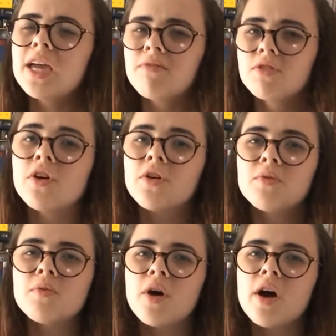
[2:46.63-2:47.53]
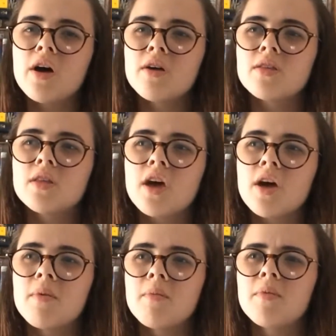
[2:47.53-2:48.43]
Even though
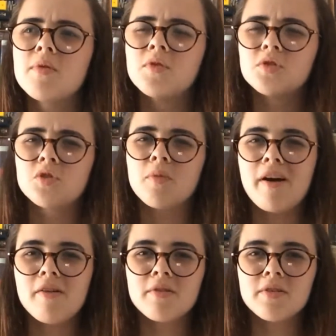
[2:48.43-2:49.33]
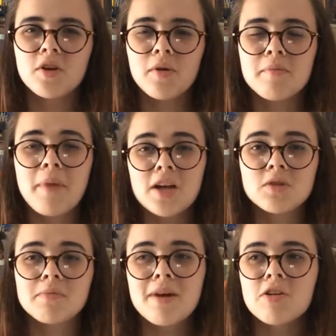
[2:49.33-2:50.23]
I'm not sure about going back
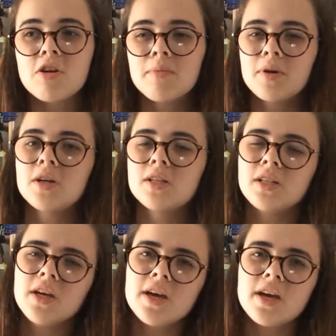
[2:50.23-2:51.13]
to America, because